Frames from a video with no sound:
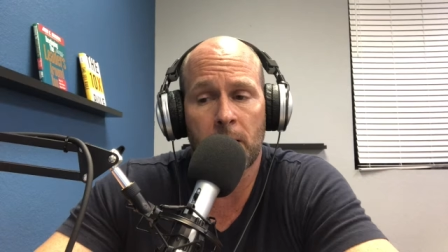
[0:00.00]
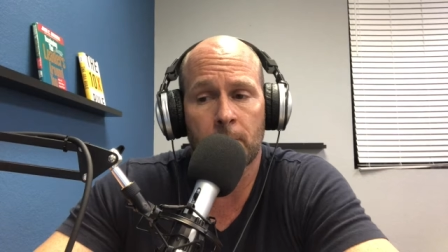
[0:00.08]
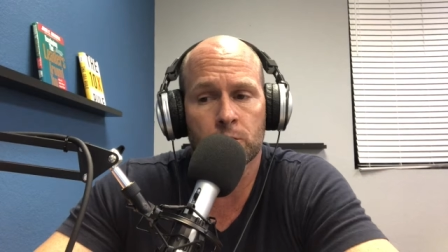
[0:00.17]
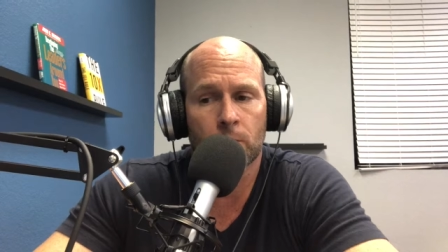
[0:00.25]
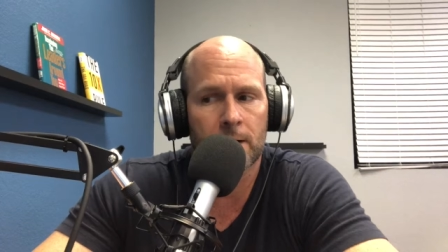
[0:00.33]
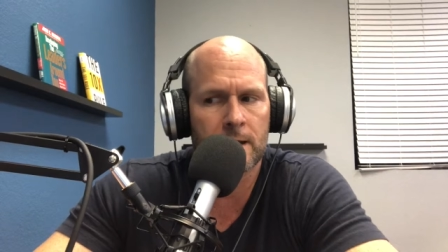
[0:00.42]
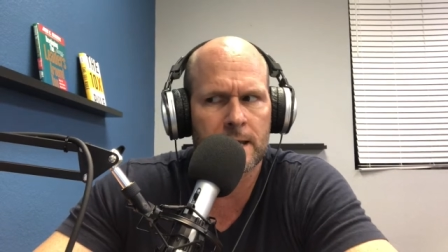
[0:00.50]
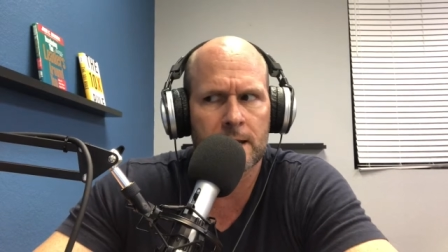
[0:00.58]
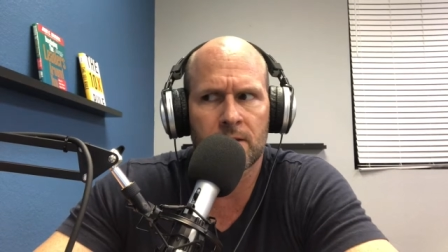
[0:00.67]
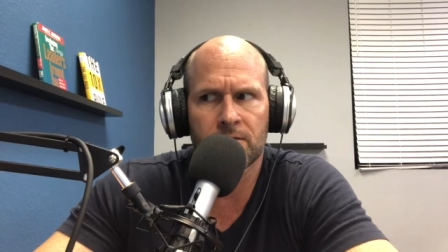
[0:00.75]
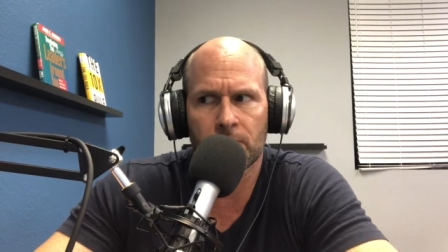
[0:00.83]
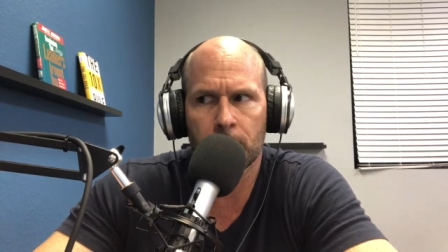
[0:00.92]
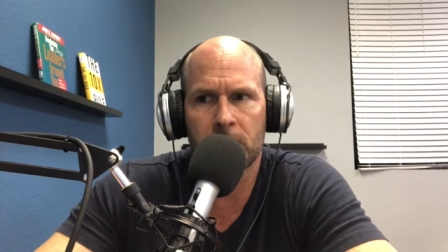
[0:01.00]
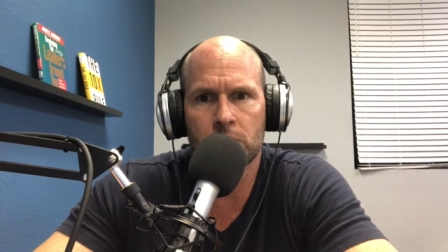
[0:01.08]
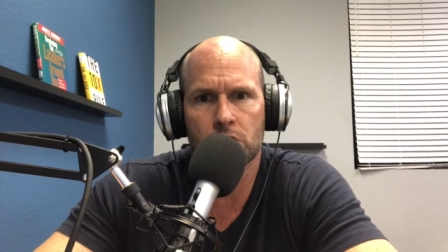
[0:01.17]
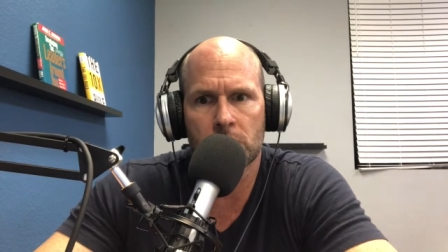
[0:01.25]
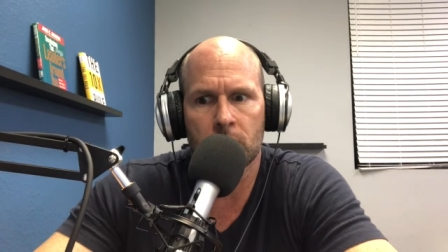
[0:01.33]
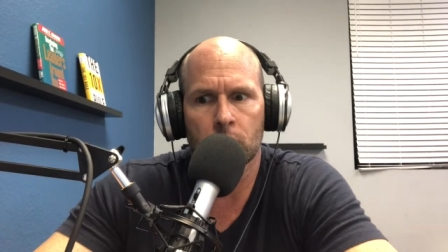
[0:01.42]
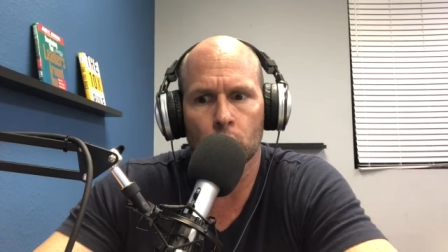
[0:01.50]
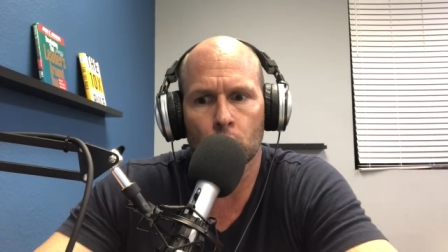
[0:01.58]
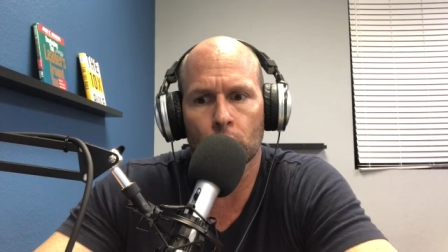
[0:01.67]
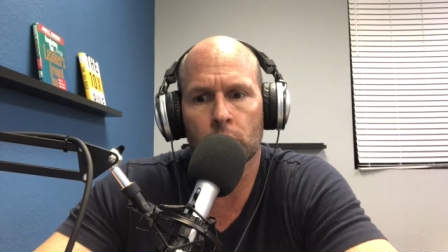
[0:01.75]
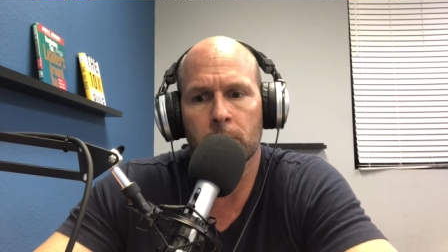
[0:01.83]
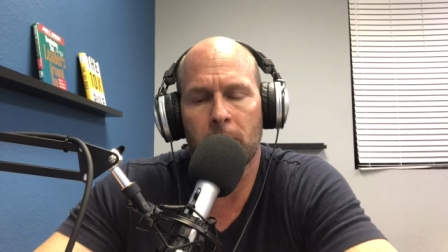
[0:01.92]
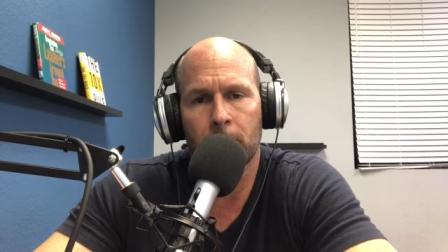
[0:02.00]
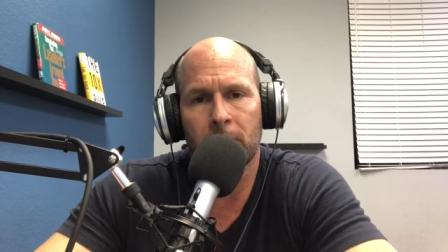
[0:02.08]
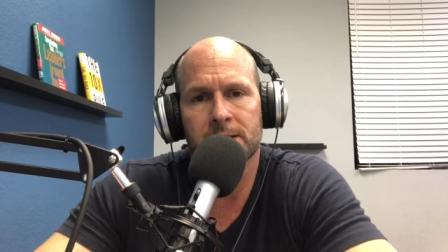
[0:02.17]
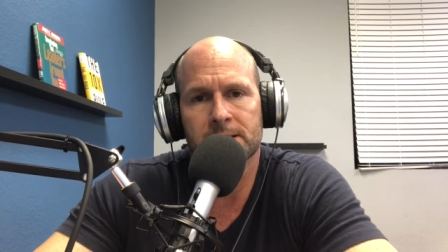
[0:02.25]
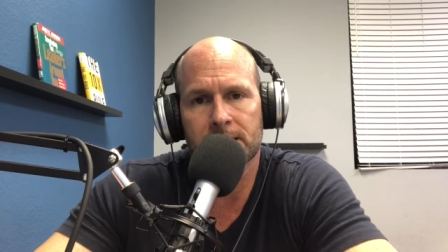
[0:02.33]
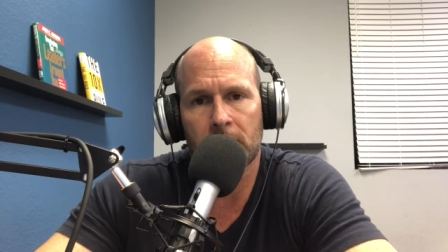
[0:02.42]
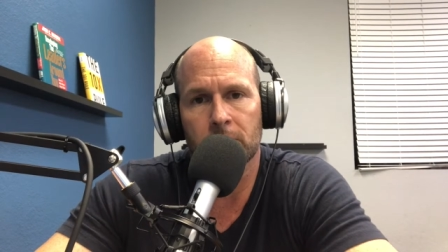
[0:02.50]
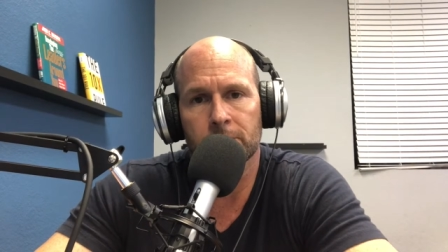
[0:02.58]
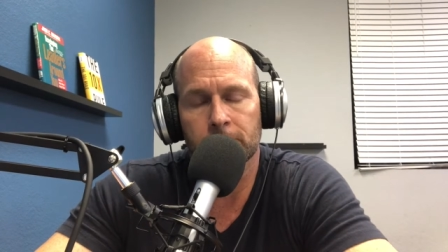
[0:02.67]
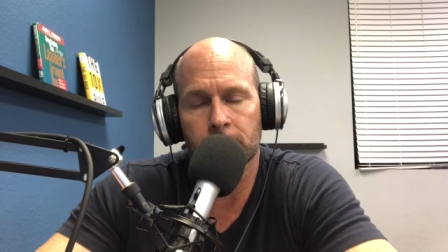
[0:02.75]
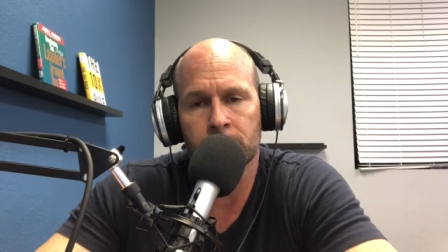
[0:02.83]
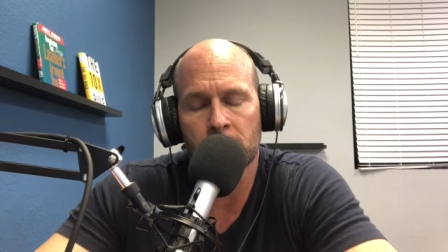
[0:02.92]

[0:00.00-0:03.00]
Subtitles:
I'm trying to get information and learn about myself.